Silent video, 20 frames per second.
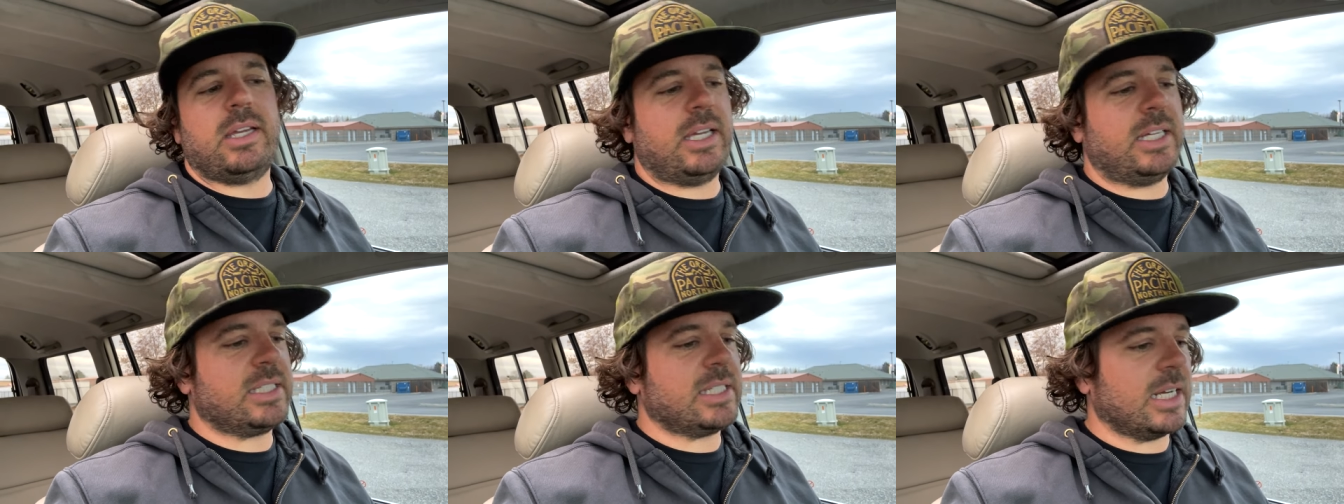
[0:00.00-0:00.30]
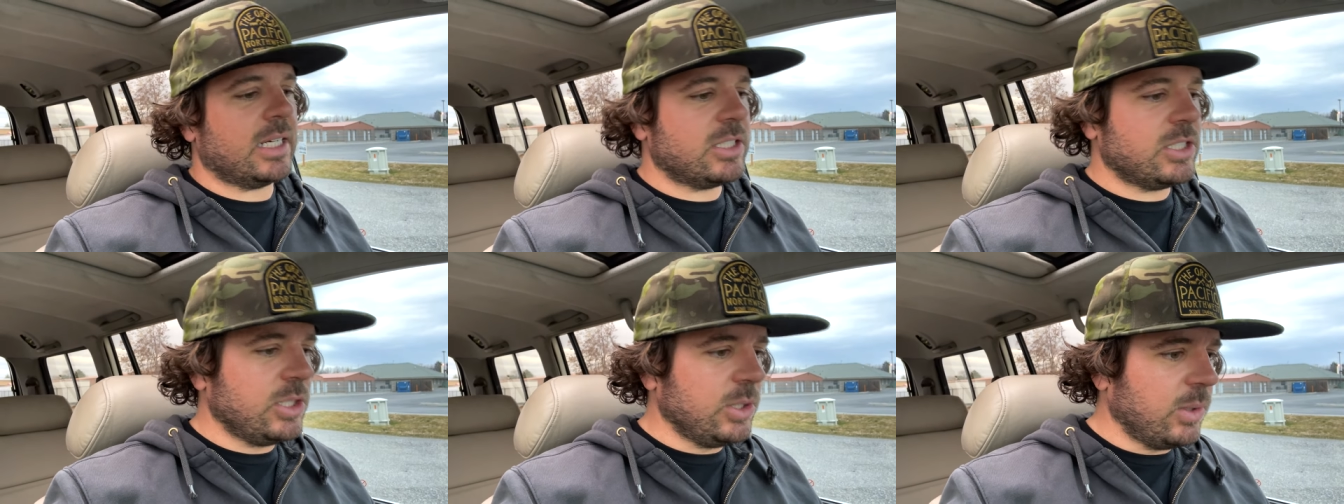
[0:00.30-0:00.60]
It's
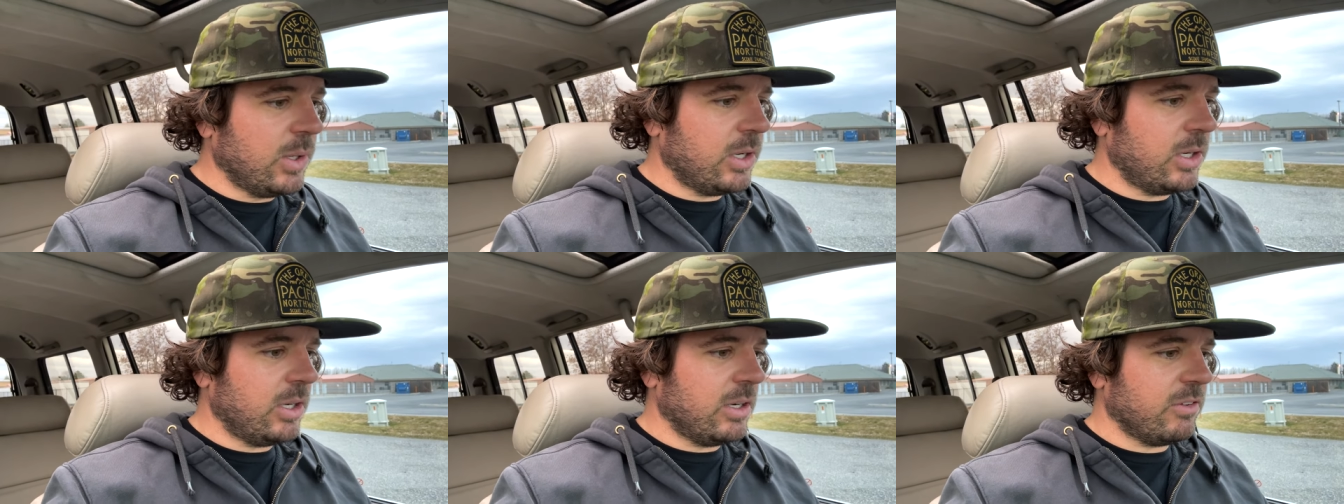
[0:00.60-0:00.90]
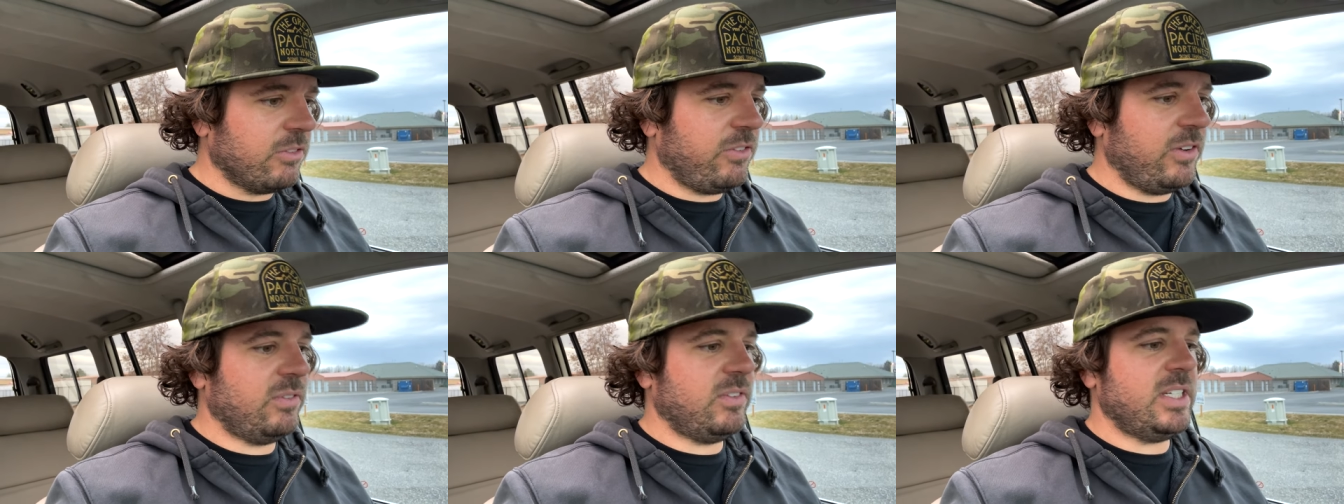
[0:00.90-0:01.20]
got
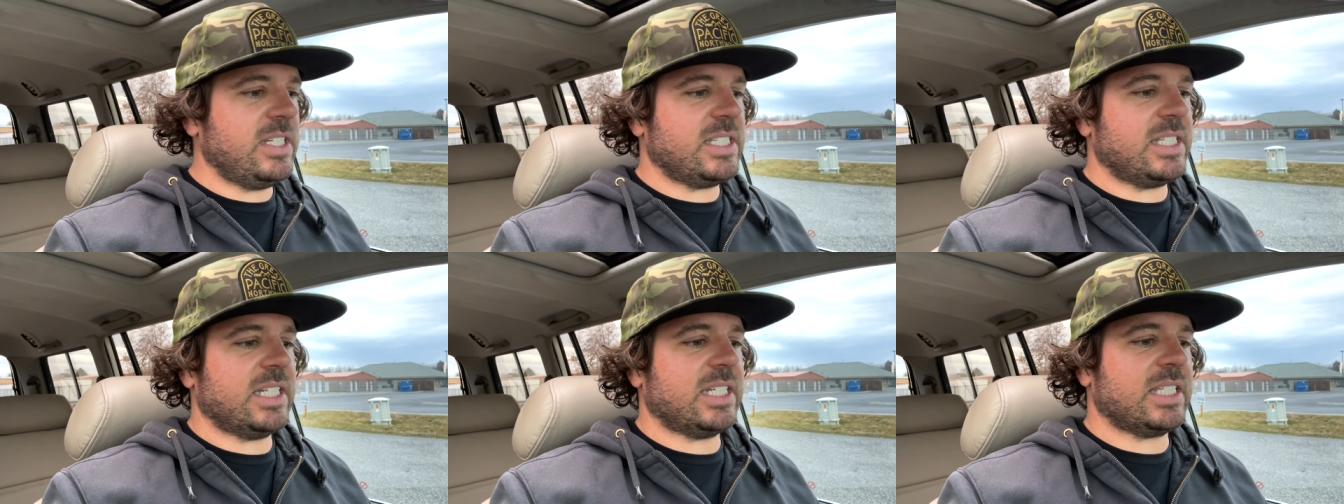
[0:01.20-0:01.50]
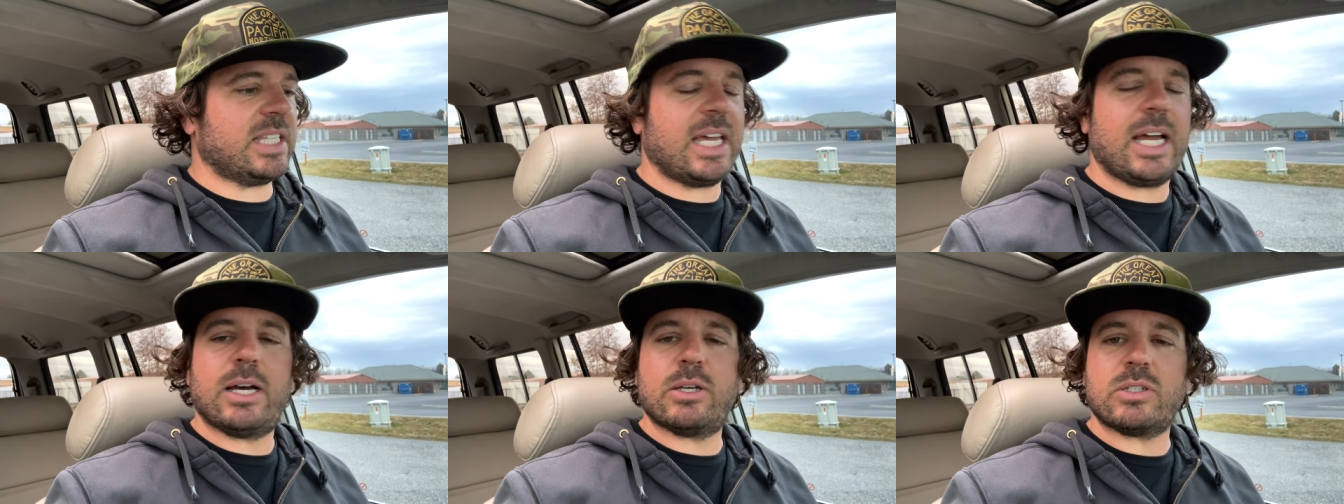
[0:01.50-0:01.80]

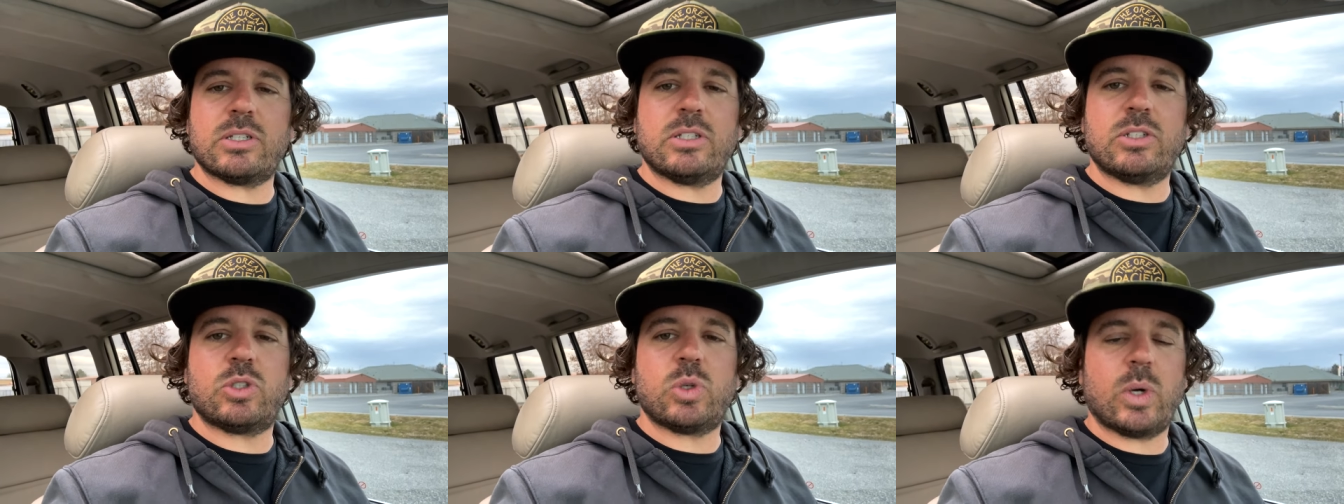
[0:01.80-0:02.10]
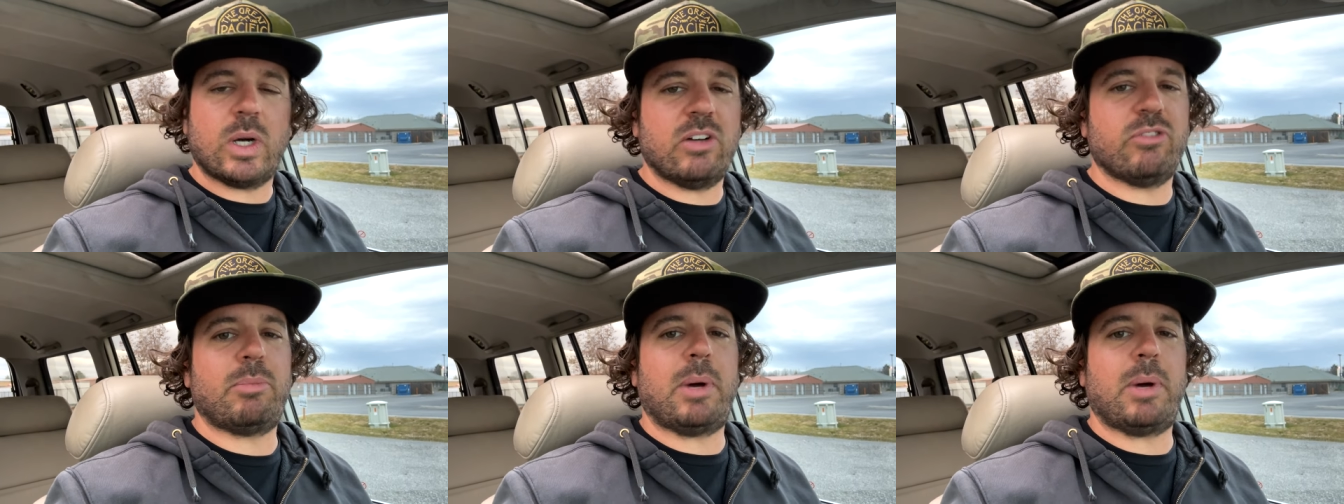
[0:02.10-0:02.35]
256,012